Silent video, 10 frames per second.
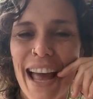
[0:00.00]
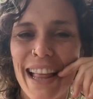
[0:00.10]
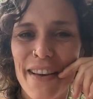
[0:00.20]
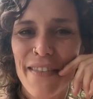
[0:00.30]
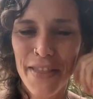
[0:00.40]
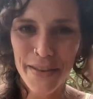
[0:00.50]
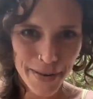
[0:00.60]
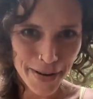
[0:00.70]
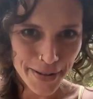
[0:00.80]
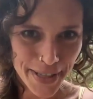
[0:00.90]
I live on the
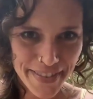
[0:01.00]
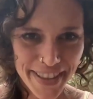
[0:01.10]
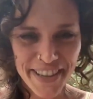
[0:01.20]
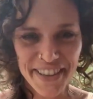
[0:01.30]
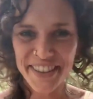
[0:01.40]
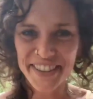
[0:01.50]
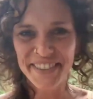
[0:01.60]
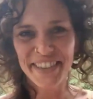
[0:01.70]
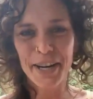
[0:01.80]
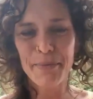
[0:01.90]
road, even though
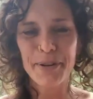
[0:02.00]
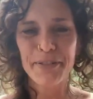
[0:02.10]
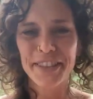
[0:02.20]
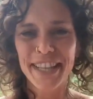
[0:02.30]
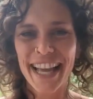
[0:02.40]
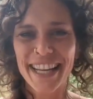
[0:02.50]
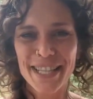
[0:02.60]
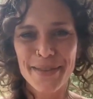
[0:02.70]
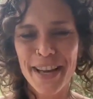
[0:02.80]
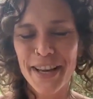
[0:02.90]
we're on a beautiful land
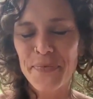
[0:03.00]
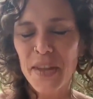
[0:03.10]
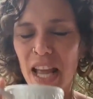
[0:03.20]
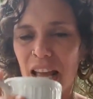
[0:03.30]
as well.